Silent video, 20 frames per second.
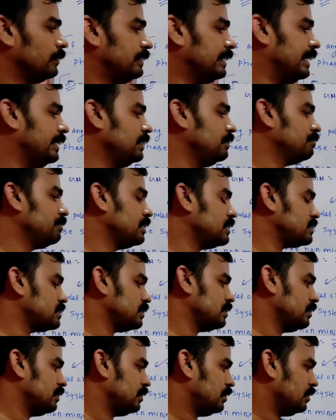Tan
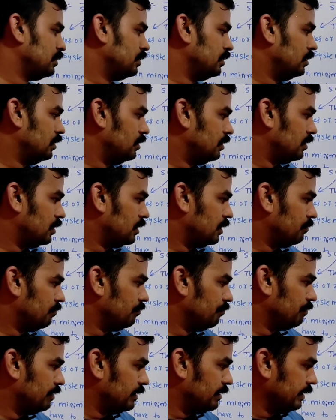inverse
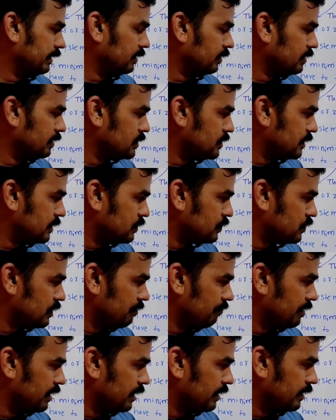vertical distance
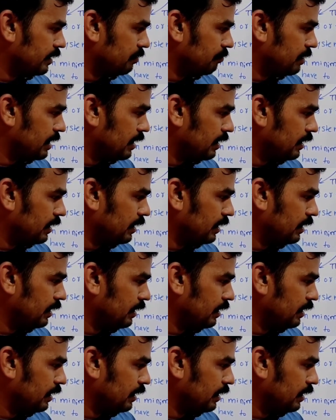divided by